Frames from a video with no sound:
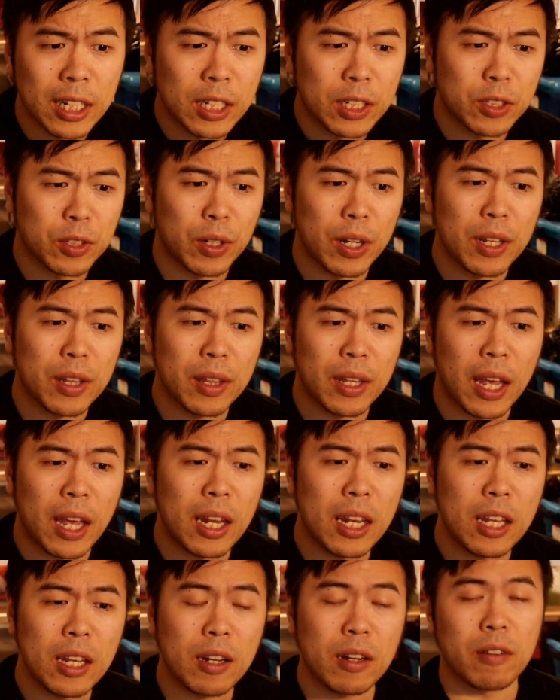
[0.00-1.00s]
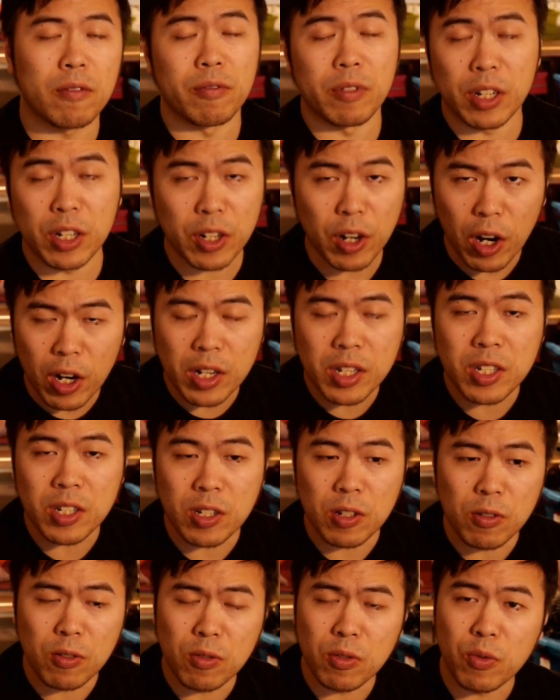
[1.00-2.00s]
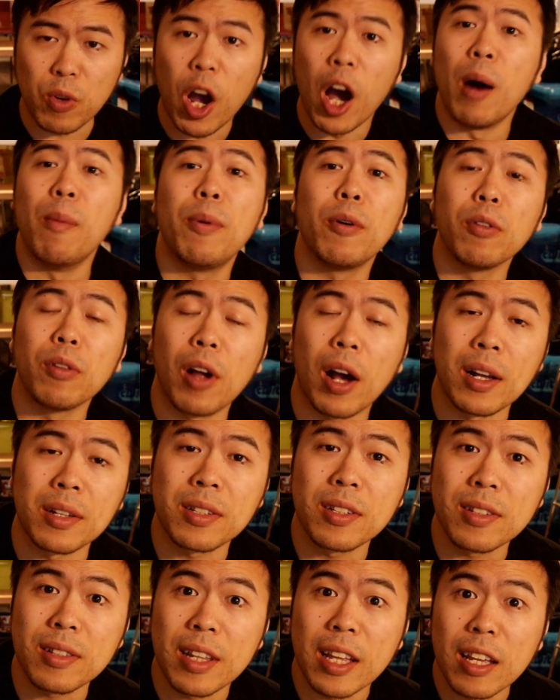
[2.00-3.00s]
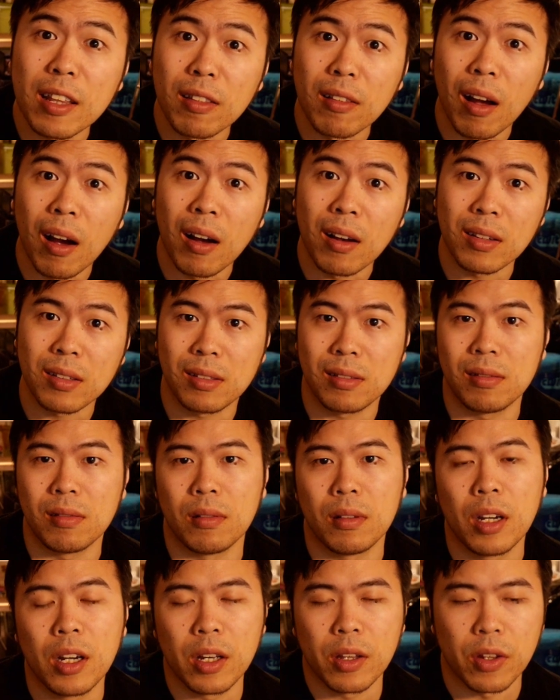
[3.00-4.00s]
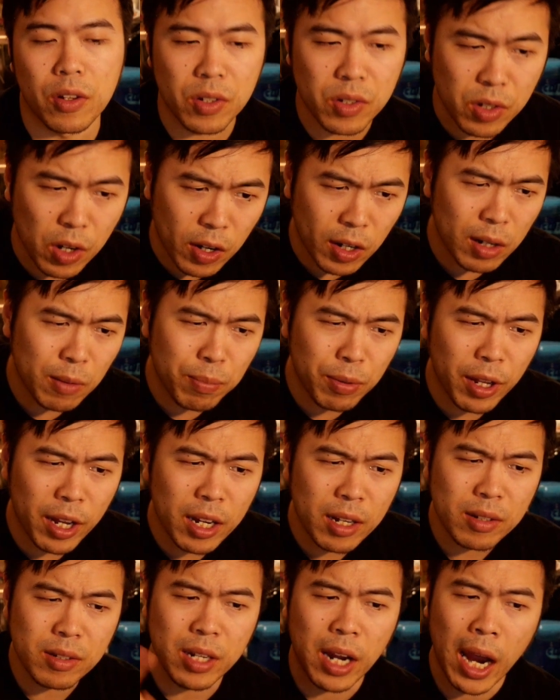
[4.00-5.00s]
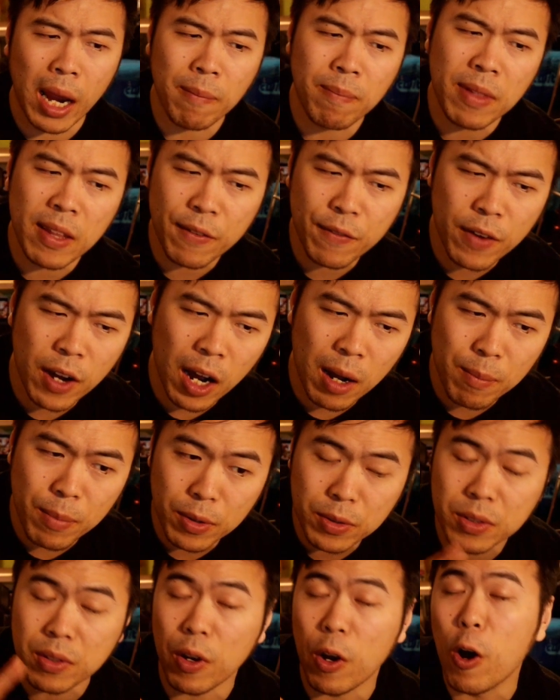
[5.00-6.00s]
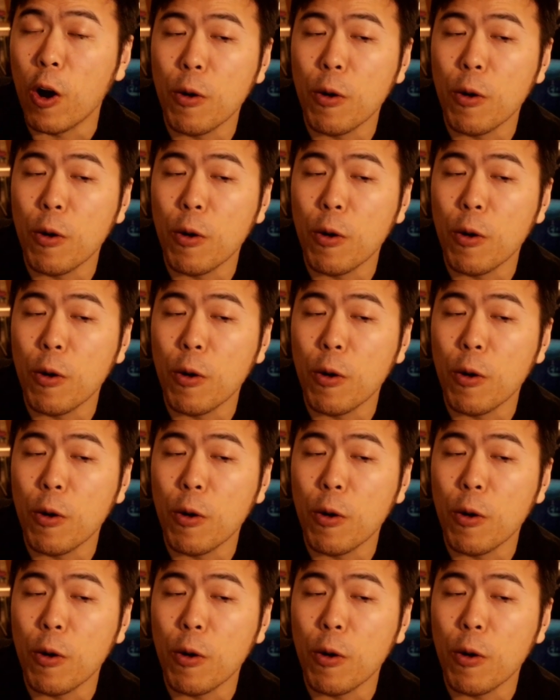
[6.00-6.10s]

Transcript: So in any regards to combo losses, they lost their starting play, Time Thief combos,